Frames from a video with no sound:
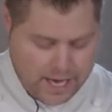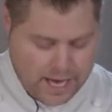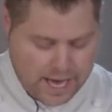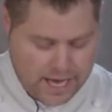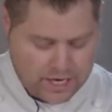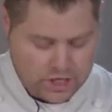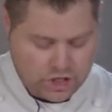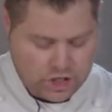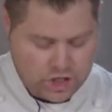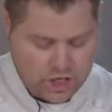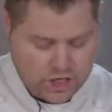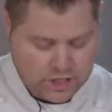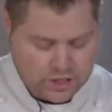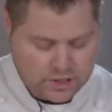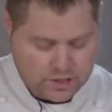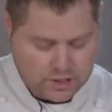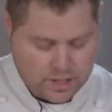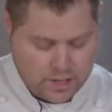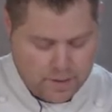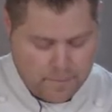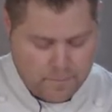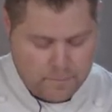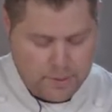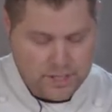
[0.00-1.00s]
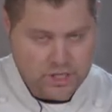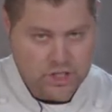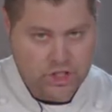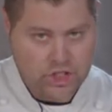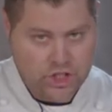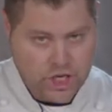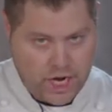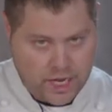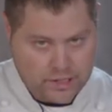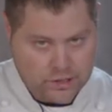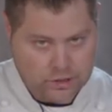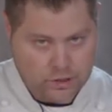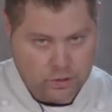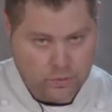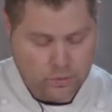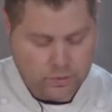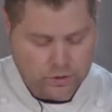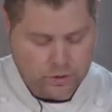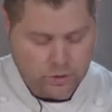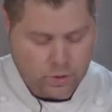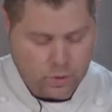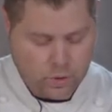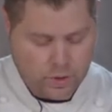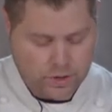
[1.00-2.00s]
And just be gentle
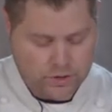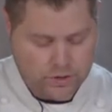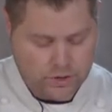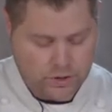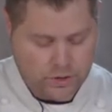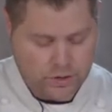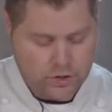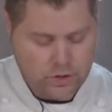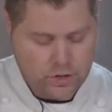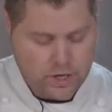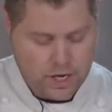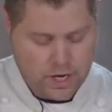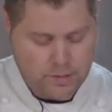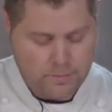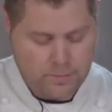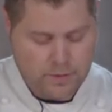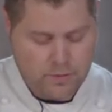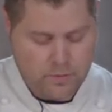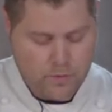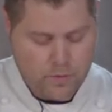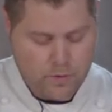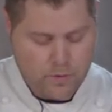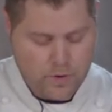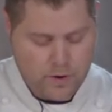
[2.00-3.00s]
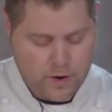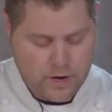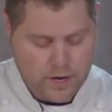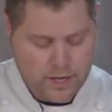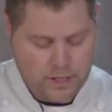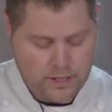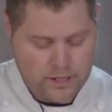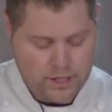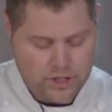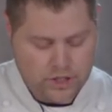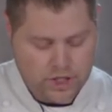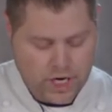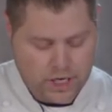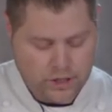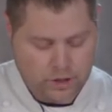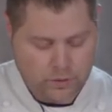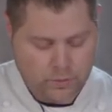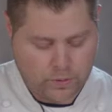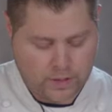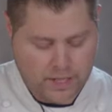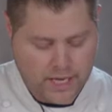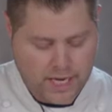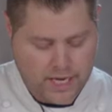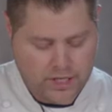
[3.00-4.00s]
with the oyster. You gotta be really
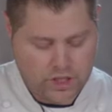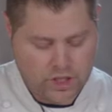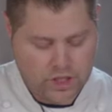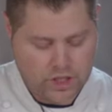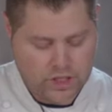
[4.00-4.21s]
gentle with it and